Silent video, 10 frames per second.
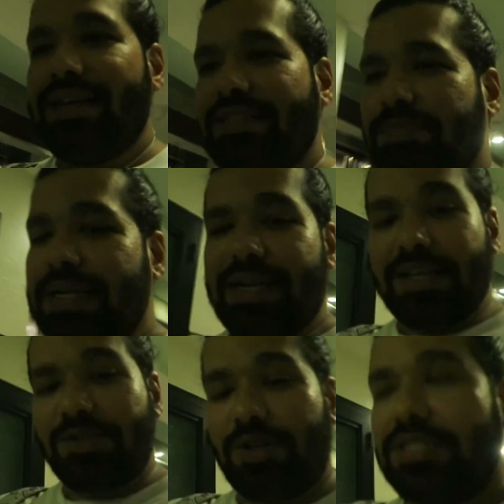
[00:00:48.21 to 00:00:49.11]
It's been an
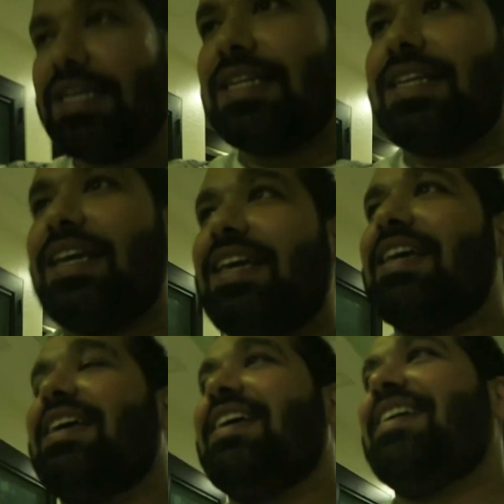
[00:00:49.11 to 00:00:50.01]
exhausting day.
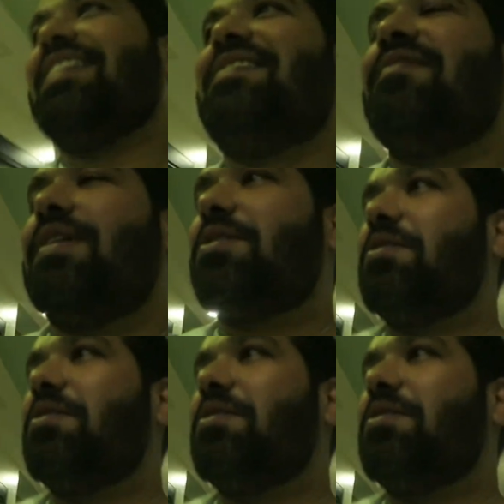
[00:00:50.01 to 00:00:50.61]
Went